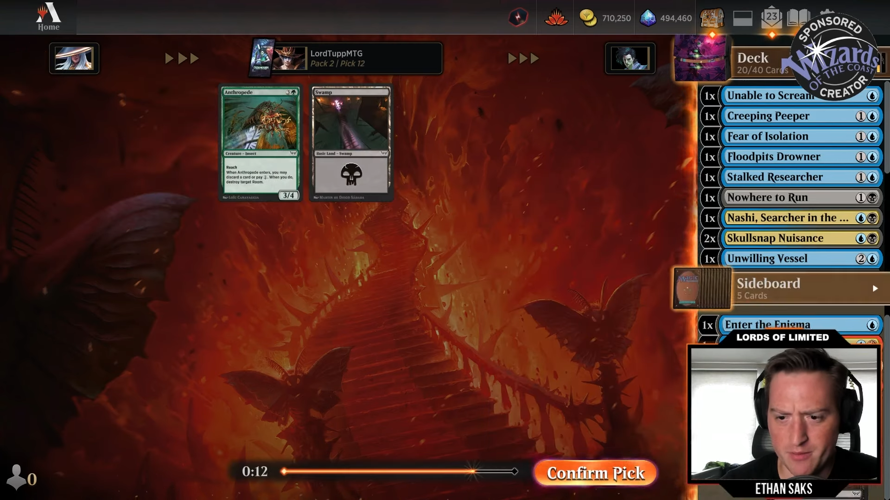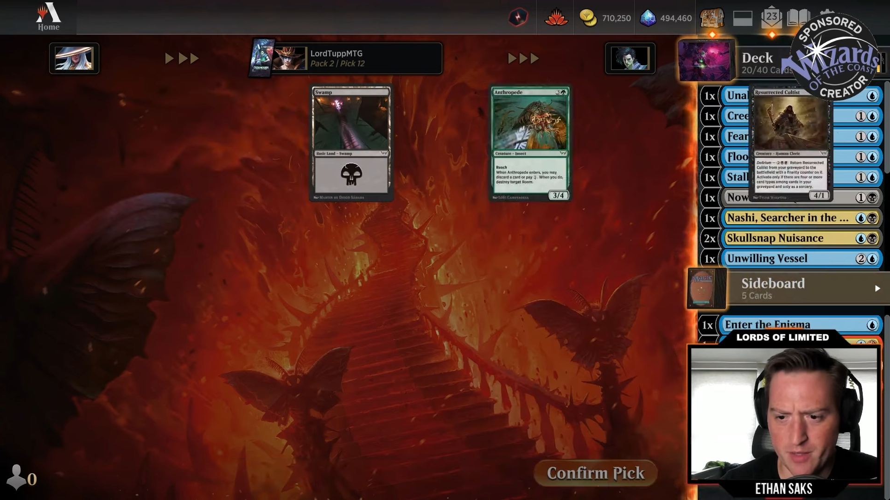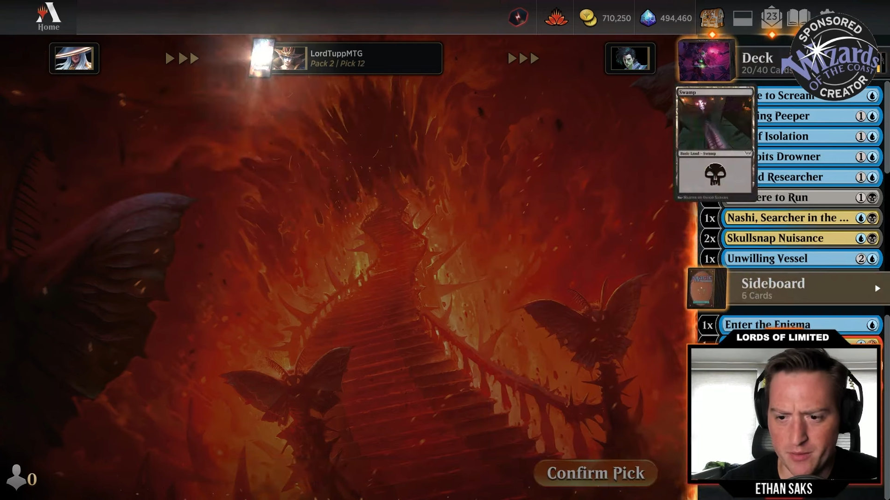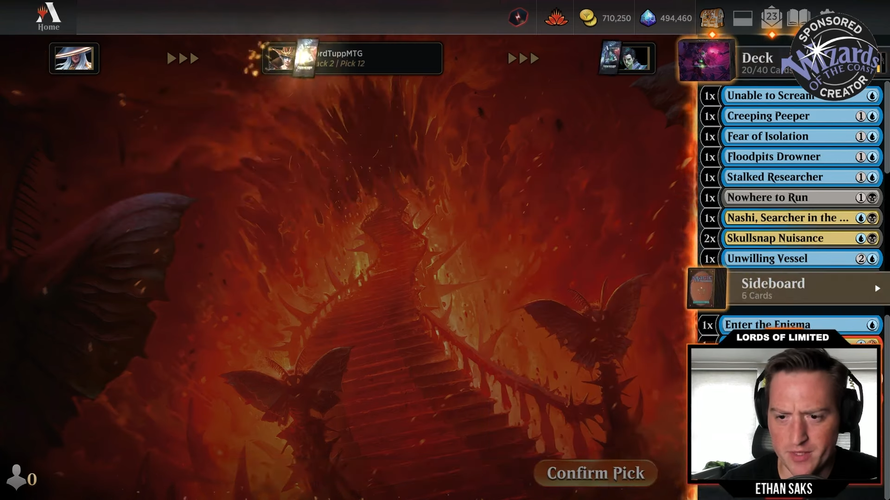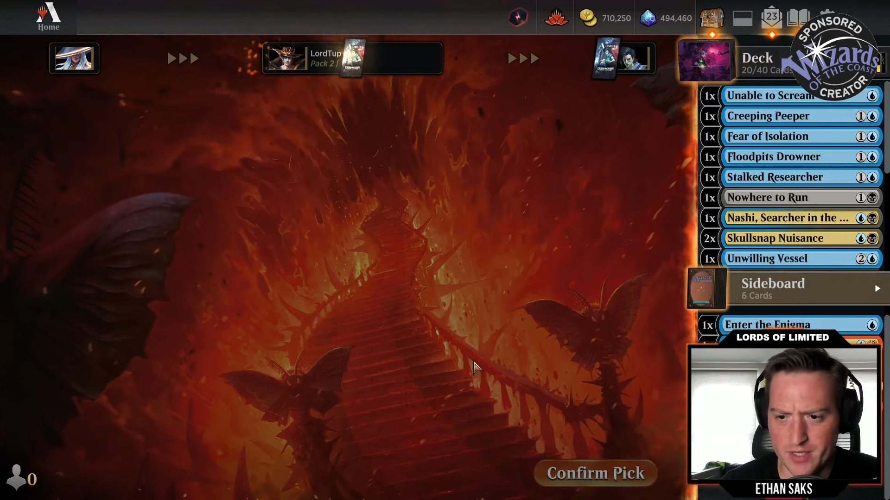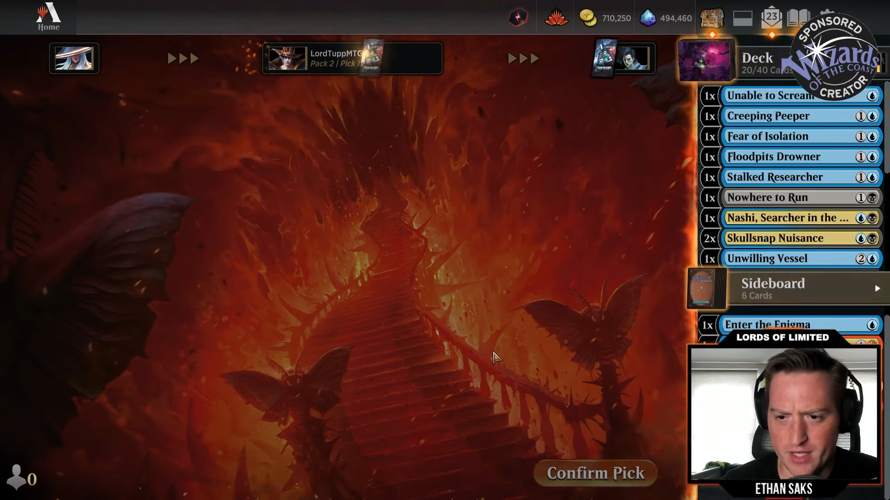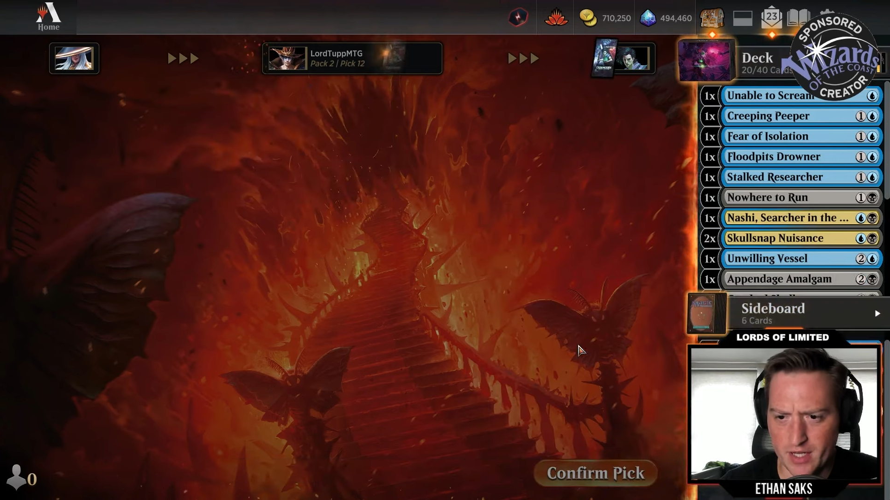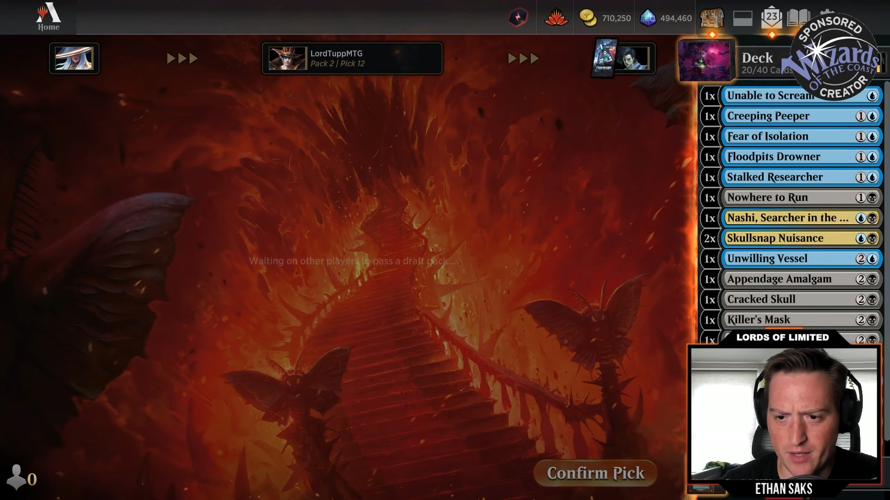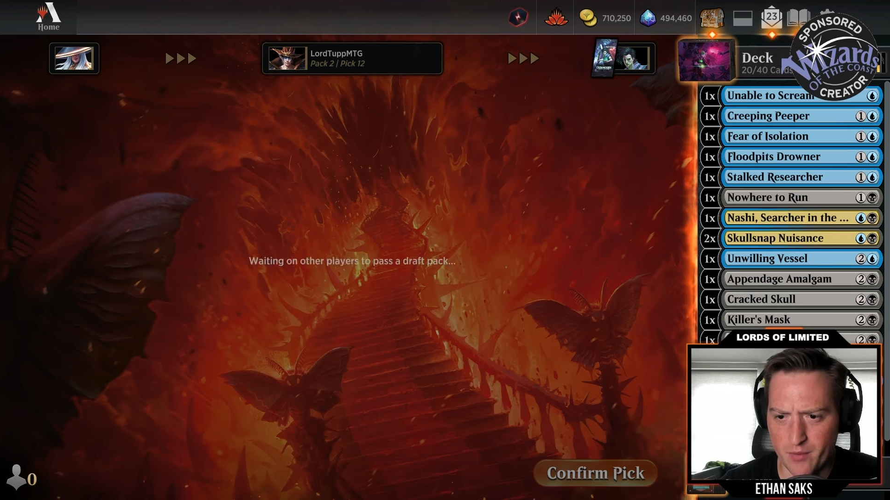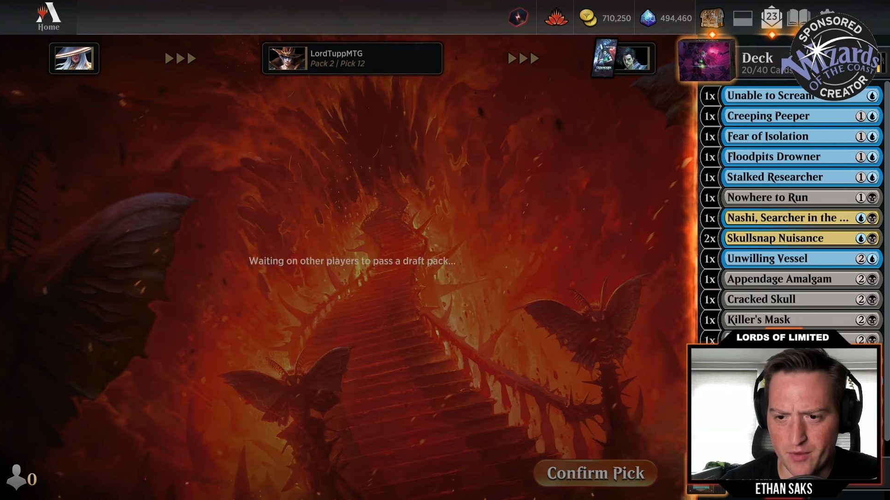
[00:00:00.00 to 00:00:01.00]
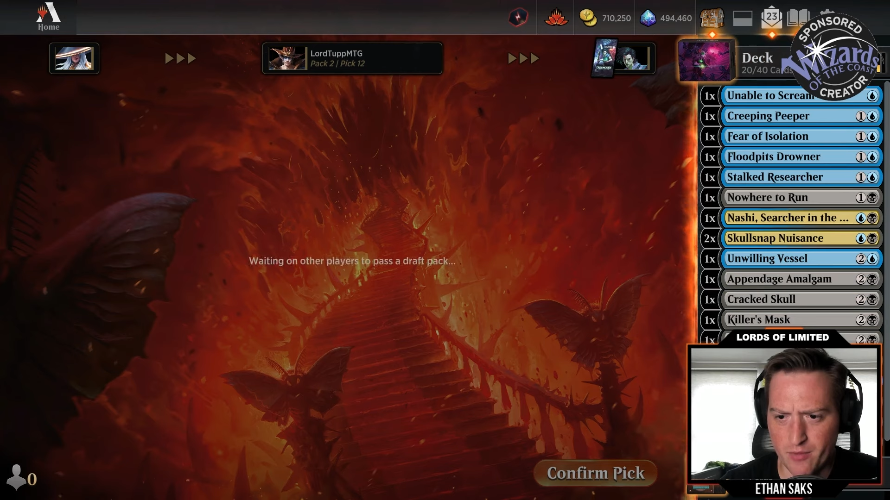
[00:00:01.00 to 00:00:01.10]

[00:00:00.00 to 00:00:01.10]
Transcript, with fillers: I would say, with